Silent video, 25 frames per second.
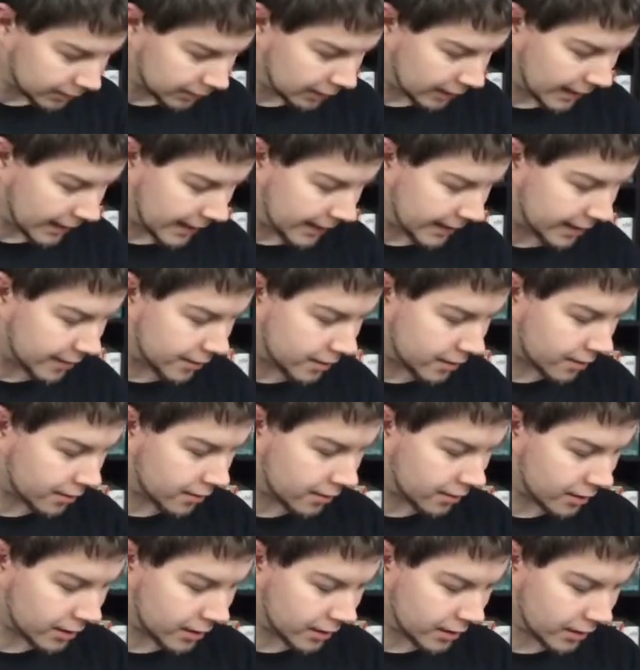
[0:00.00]
and
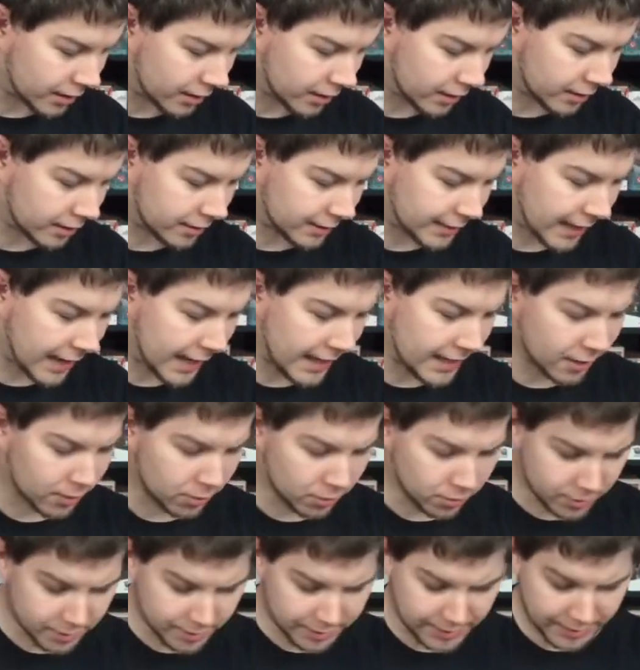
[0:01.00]
the
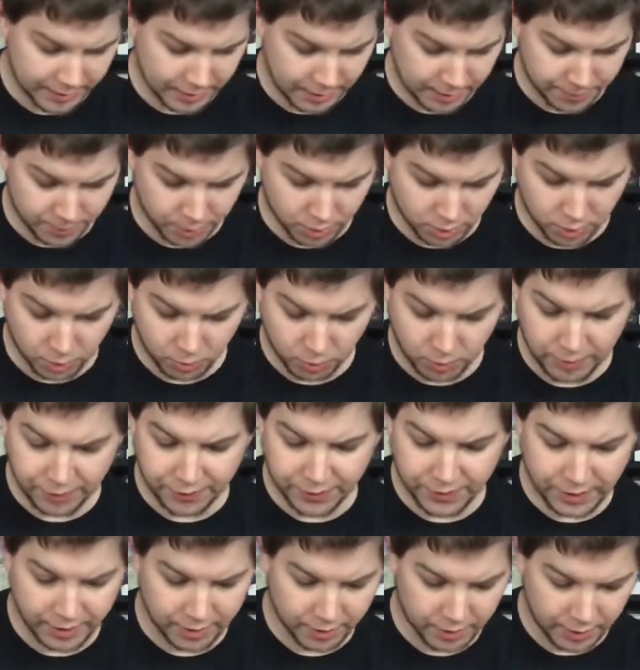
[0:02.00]
tiles that come along with
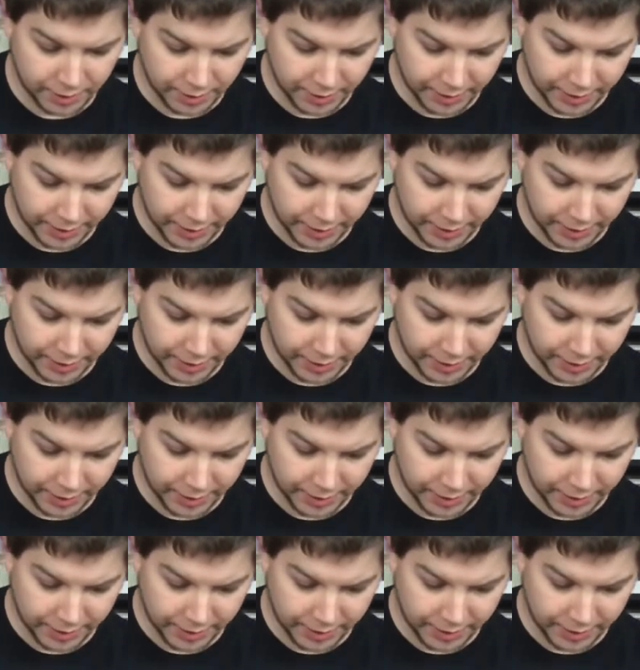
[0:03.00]
it,